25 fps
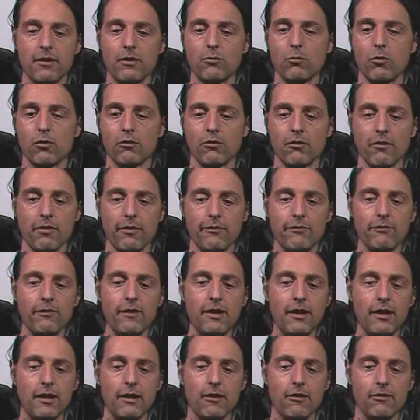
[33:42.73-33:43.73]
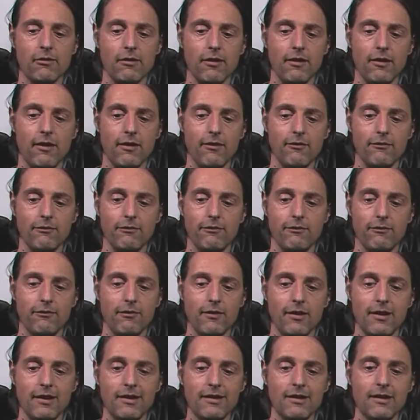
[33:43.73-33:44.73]
It was the feeling as
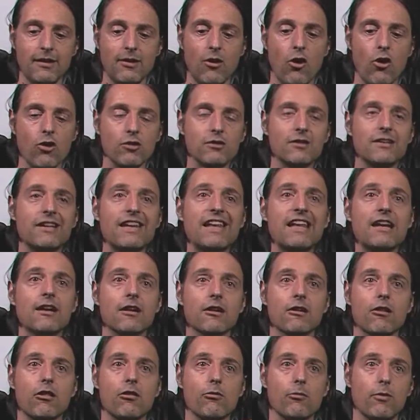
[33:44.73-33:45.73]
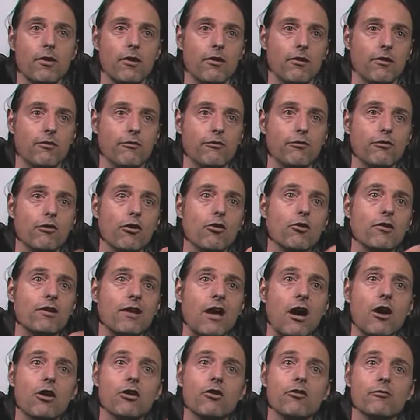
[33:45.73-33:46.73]
if hot needles were
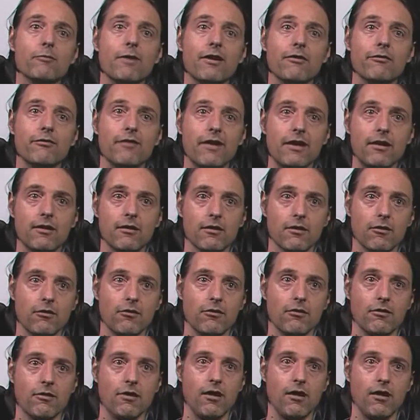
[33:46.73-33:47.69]
flowing out of my fingers.